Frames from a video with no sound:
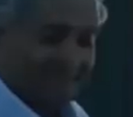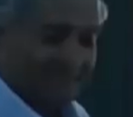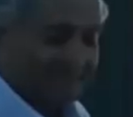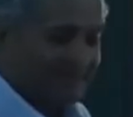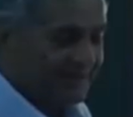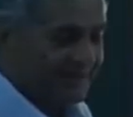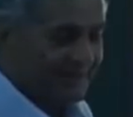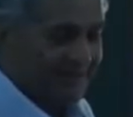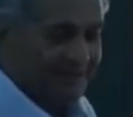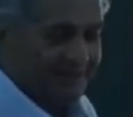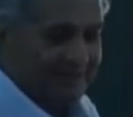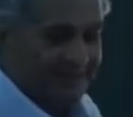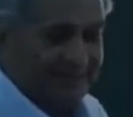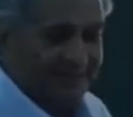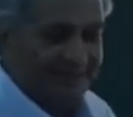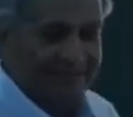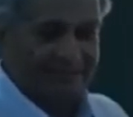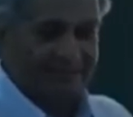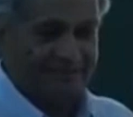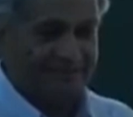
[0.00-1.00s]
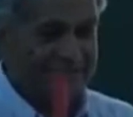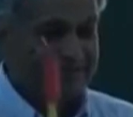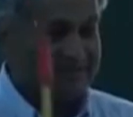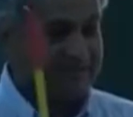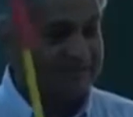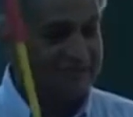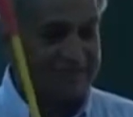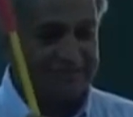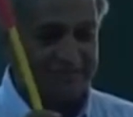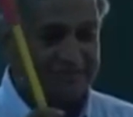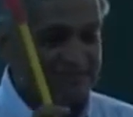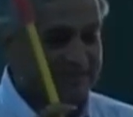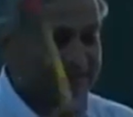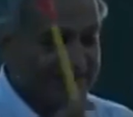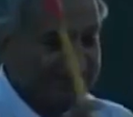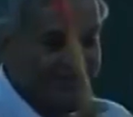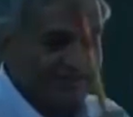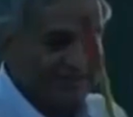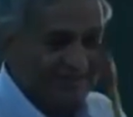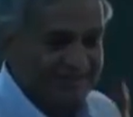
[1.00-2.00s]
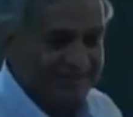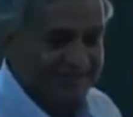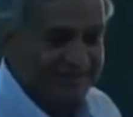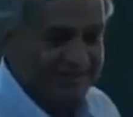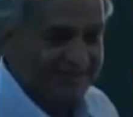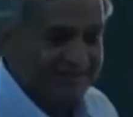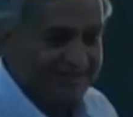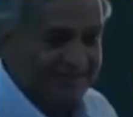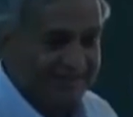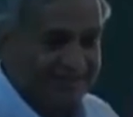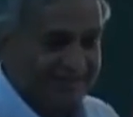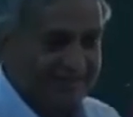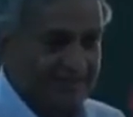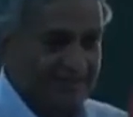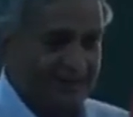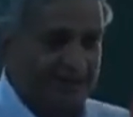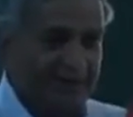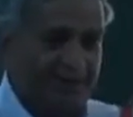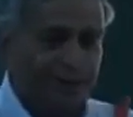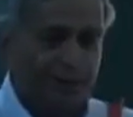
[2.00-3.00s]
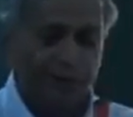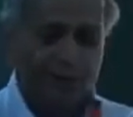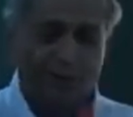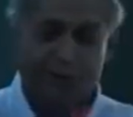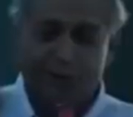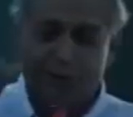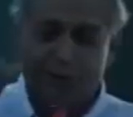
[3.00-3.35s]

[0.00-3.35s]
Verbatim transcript: by controlling that the helicopter is